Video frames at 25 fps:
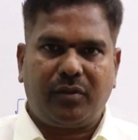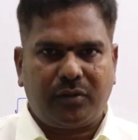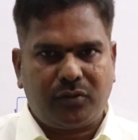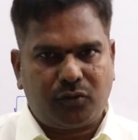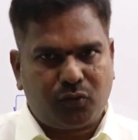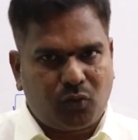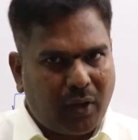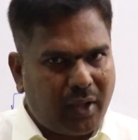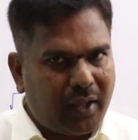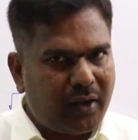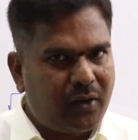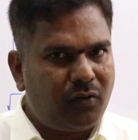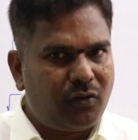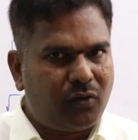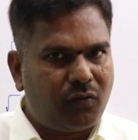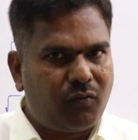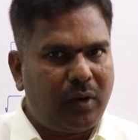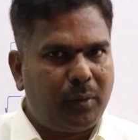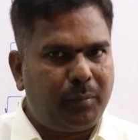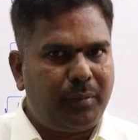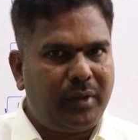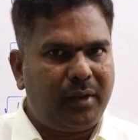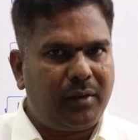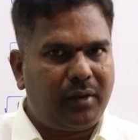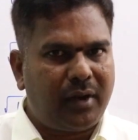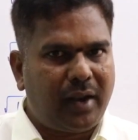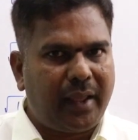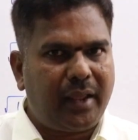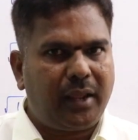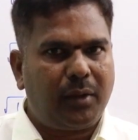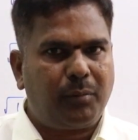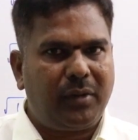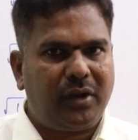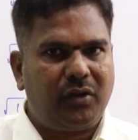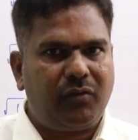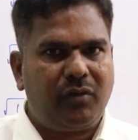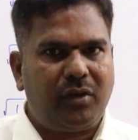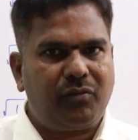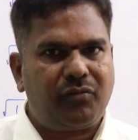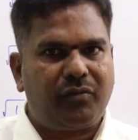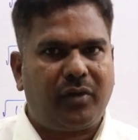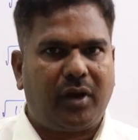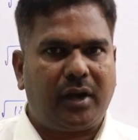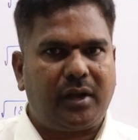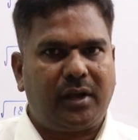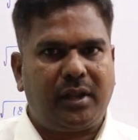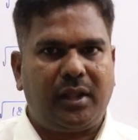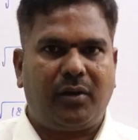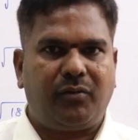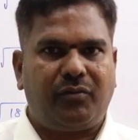Square root will be lying between
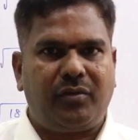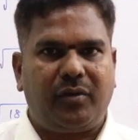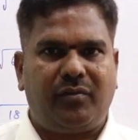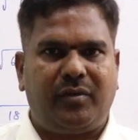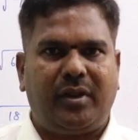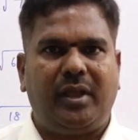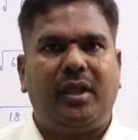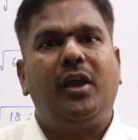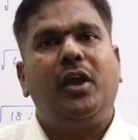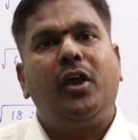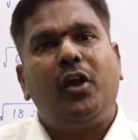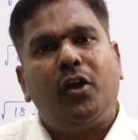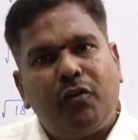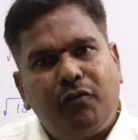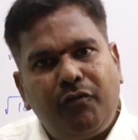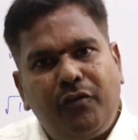40 and 50.